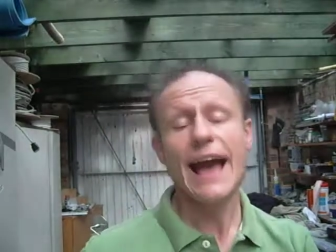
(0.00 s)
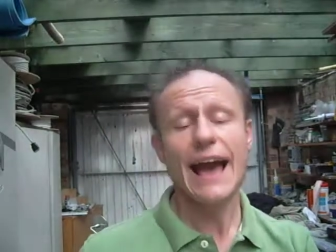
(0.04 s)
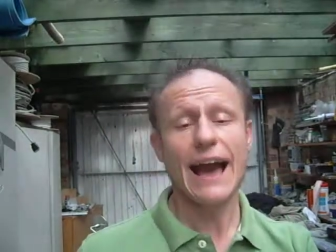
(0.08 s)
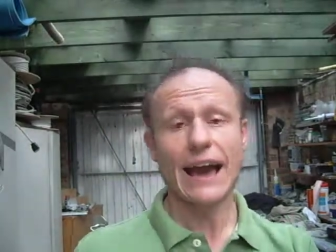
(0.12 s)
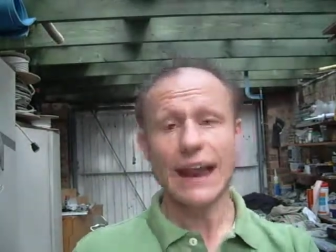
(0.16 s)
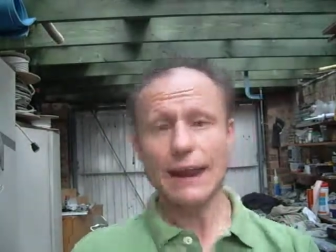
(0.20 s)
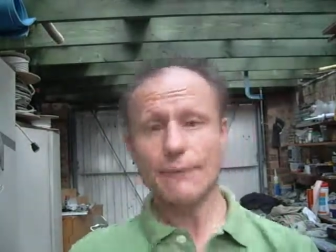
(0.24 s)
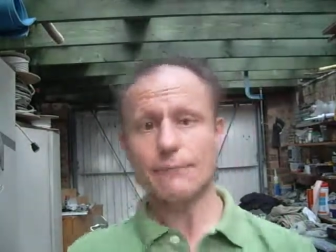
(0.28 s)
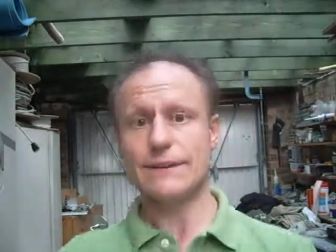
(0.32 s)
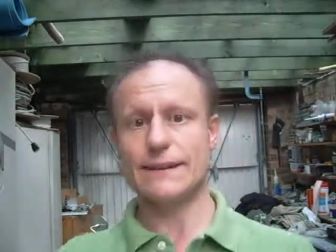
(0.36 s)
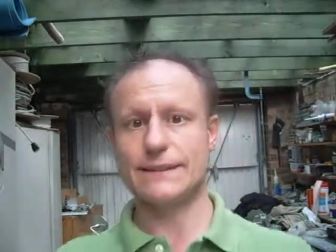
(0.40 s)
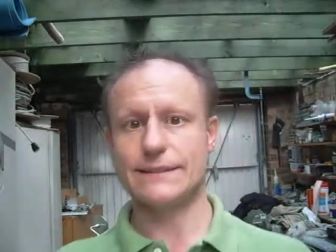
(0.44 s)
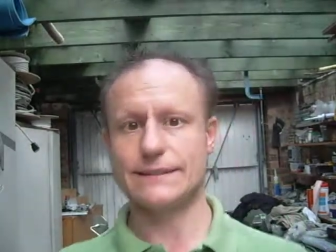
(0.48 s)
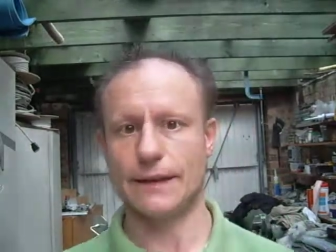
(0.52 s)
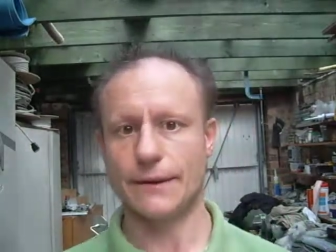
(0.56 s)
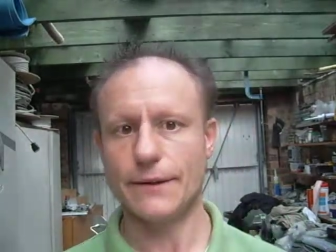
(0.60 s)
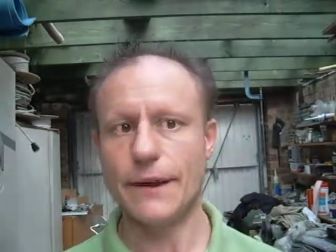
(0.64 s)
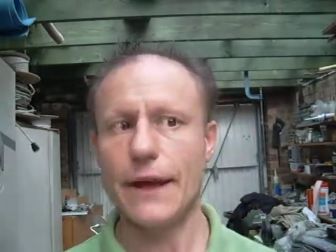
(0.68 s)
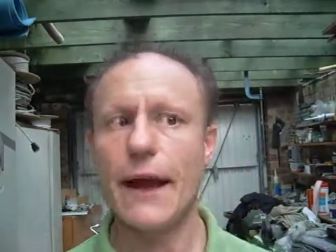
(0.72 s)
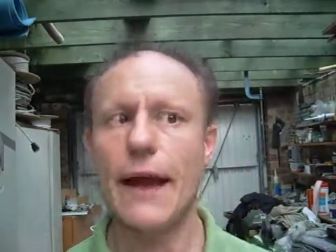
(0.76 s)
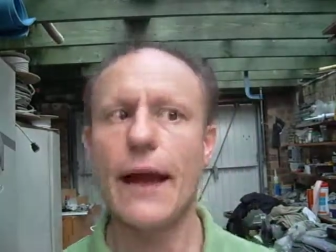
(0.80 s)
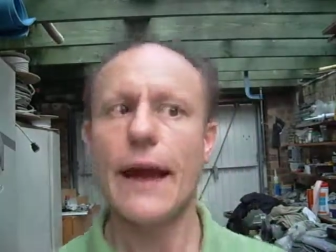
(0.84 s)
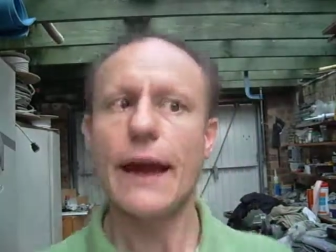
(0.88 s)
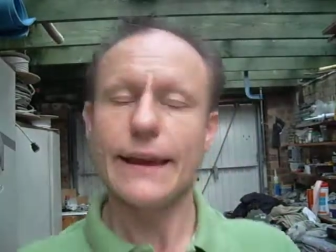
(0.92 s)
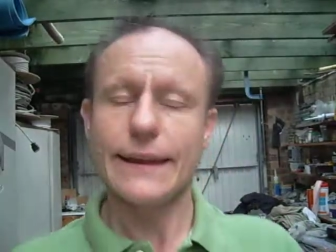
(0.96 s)
I'm going to tell you,
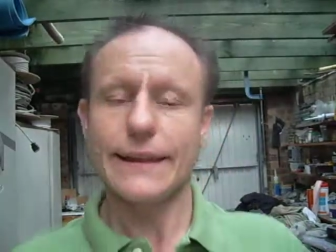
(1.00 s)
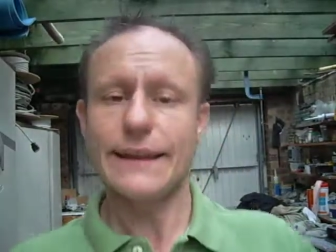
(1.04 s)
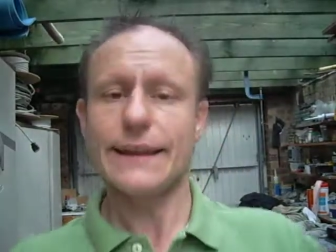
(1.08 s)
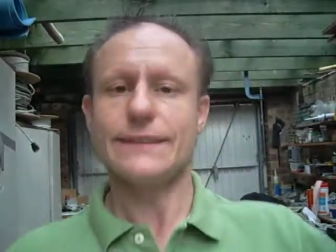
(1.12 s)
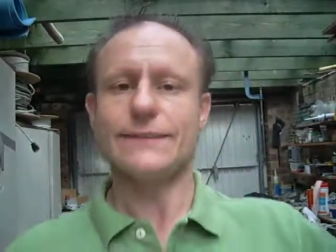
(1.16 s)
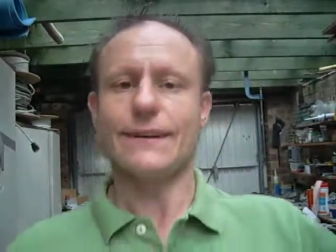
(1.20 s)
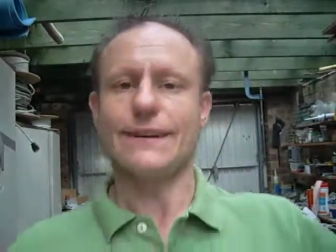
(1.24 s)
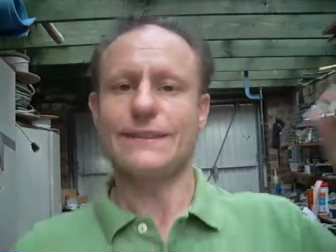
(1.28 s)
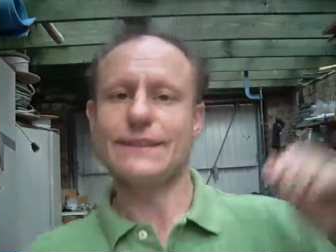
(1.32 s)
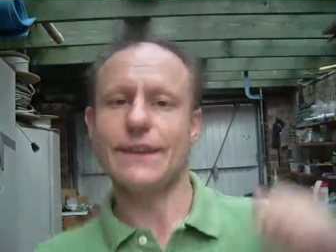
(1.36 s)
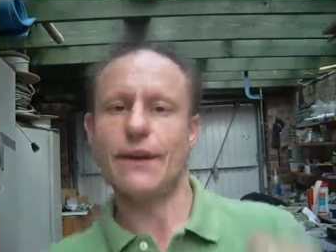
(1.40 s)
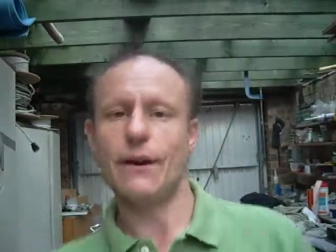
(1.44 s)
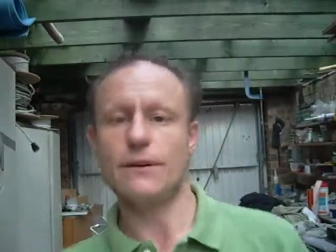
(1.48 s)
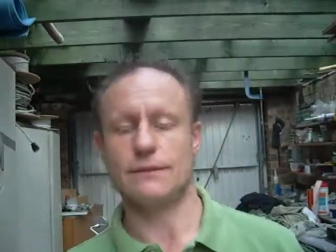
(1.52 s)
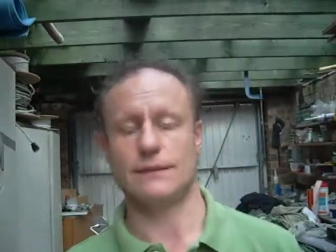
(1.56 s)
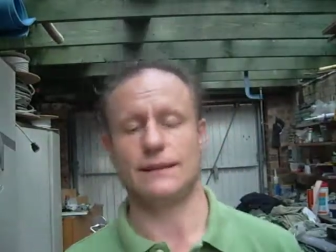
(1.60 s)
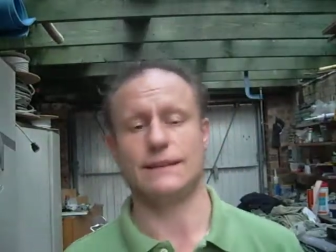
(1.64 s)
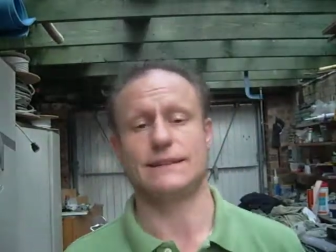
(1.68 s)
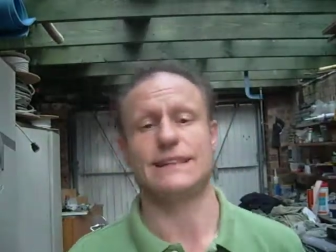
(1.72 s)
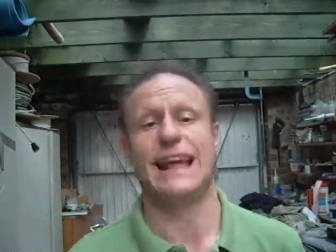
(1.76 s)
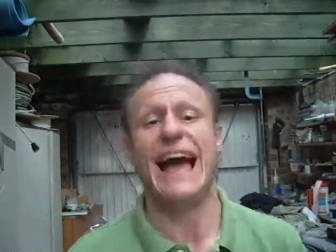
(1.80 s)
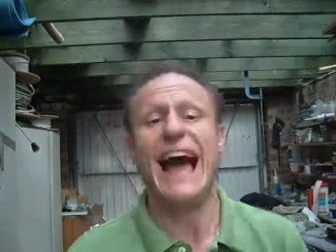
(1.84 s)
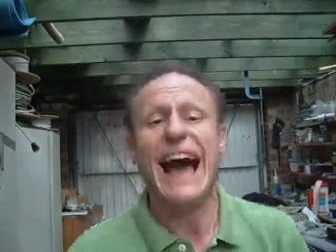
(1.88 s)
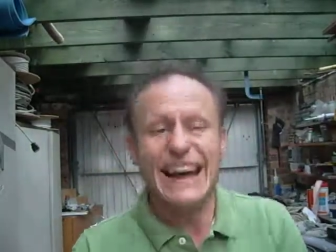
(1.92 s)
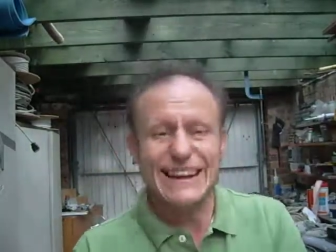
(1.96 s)
you need to ask it on list.
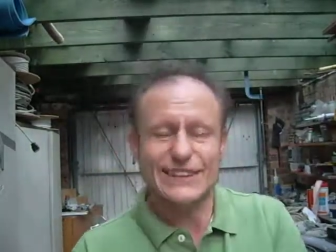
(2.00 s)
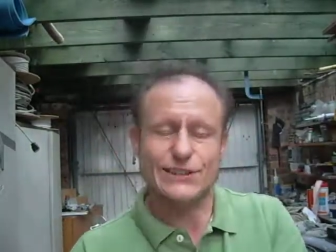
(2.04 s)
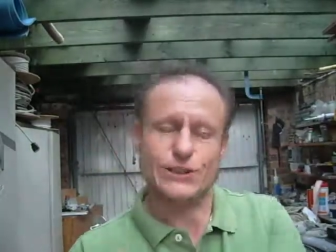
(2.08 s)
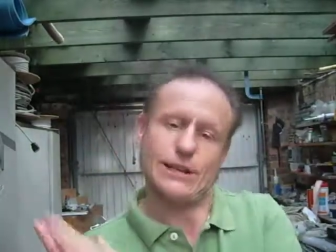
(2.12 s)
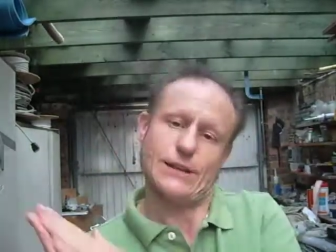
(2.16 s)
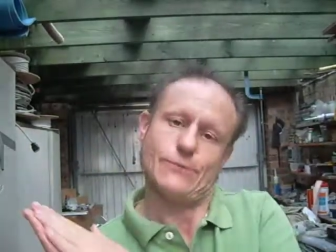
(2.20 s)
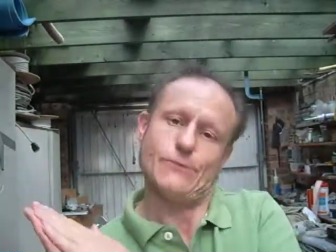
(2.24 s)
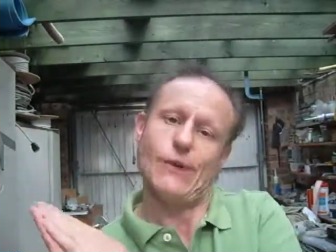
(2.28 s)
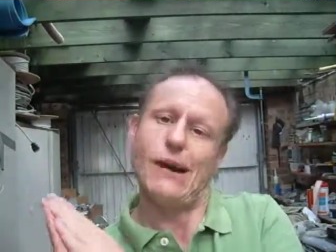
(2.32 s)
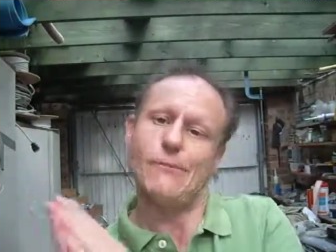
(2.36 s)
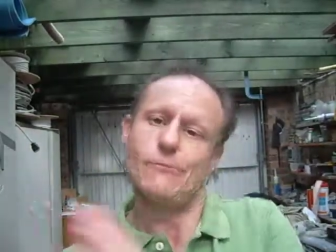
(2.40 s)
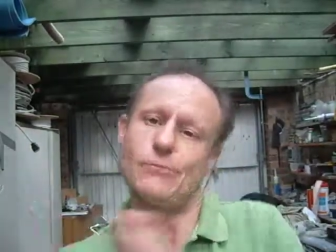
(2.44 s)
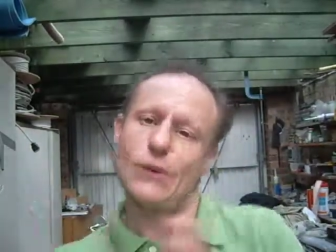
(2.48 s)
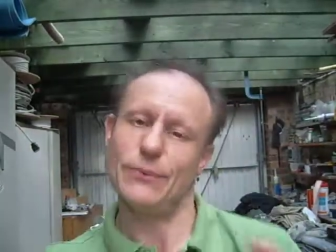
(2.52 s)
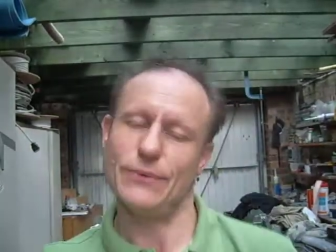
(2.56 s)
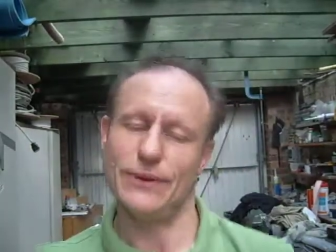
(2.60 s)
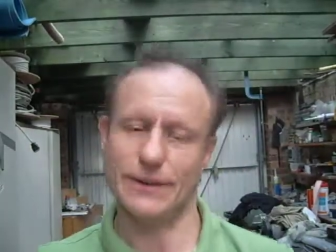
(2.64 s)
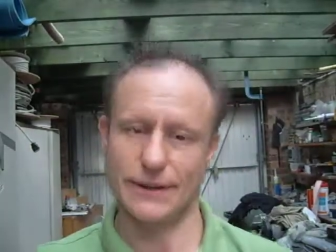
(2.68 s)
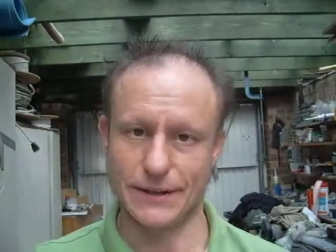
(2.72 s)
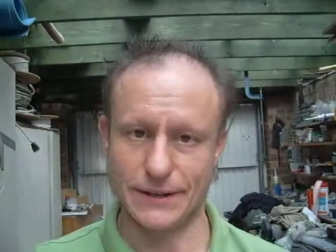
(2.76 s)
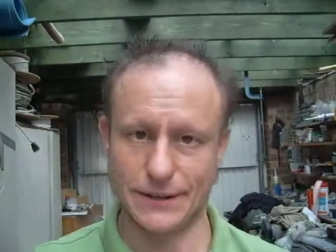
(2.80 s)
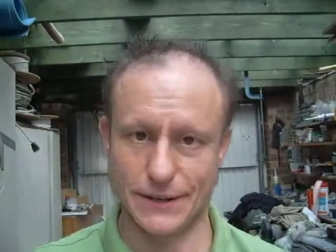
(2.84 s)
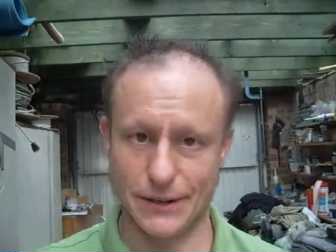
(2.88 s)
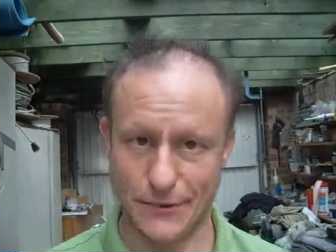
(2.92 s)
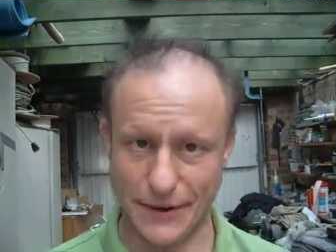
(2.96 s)
Actually, what I'm probably going
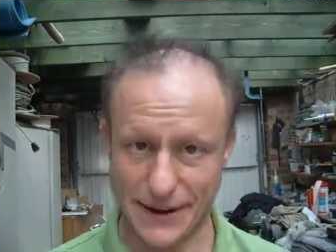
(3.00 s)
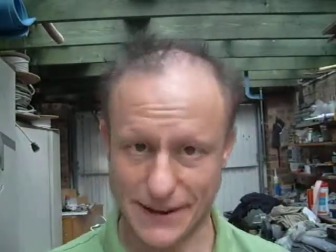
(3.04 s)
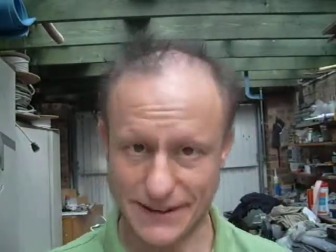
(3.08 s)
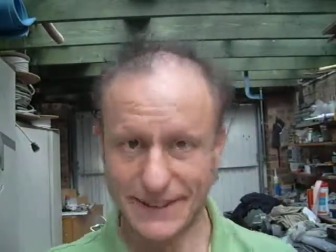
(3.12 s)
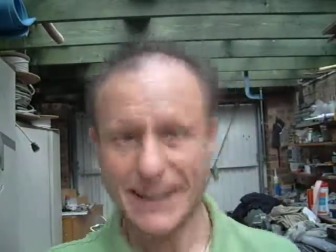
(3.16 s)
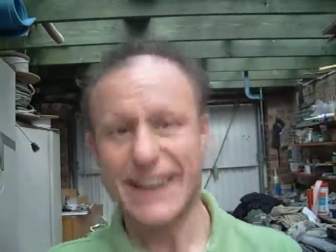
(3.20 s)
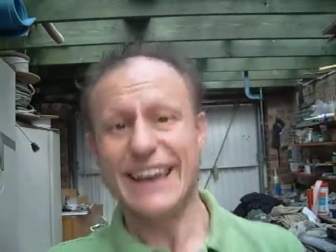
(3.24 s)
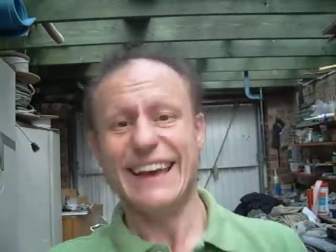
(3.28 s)
to do is,